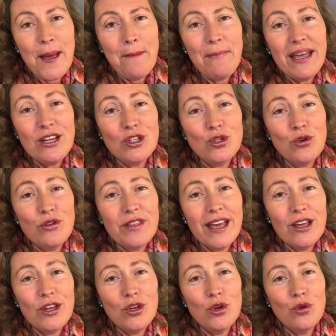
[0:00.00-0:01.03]
make sure
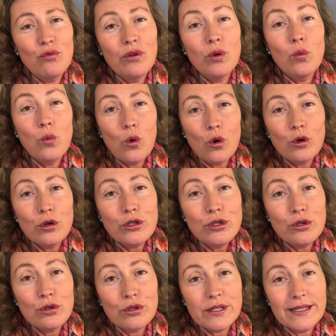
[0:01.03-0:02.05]
that you reward
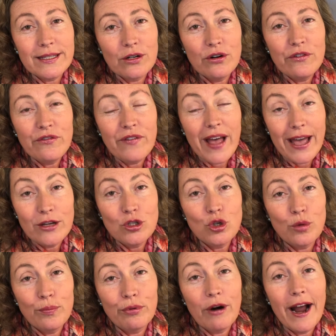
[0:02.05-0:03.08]
yourself and your
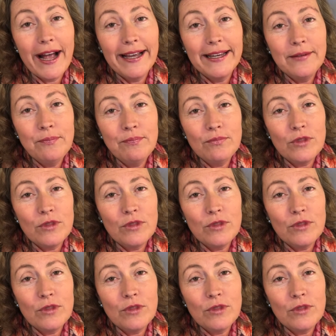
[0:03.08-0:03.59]
brain.